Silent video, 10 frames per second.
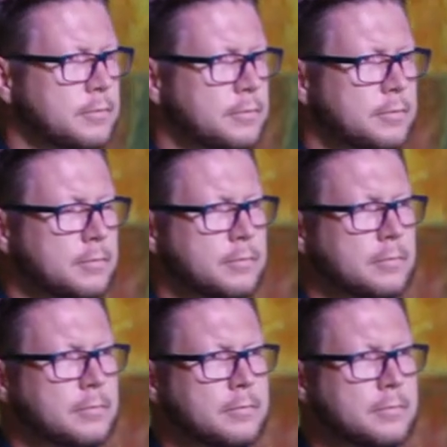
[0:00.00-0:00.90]

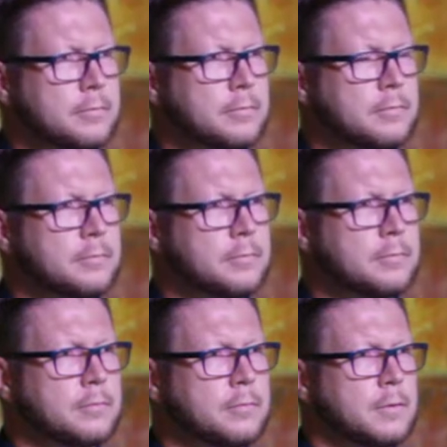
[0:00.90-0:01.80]

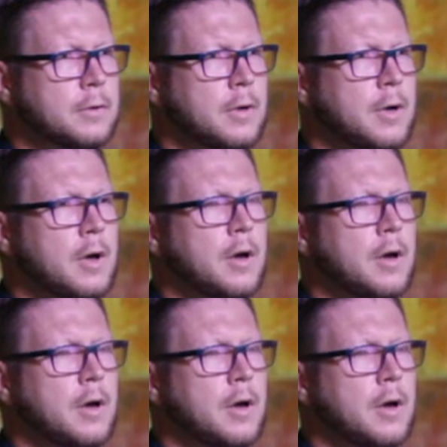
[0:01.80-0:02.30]
Nobody speaks.